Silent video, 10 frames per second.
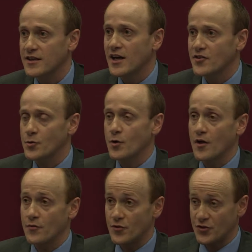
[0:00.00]
So
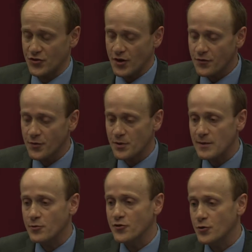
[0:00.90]
the stuff that
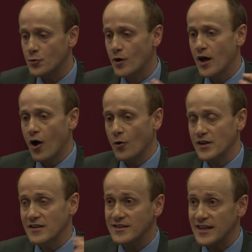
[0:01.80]
people do on the
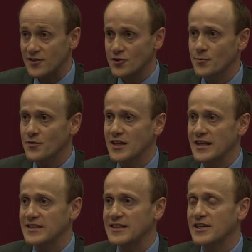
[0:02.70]
internet in terms of
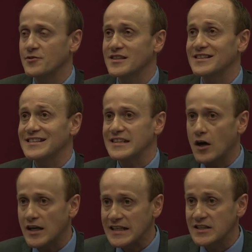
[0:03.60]
collecting data isn't
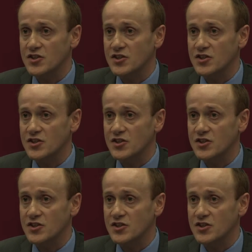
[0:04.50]
designed to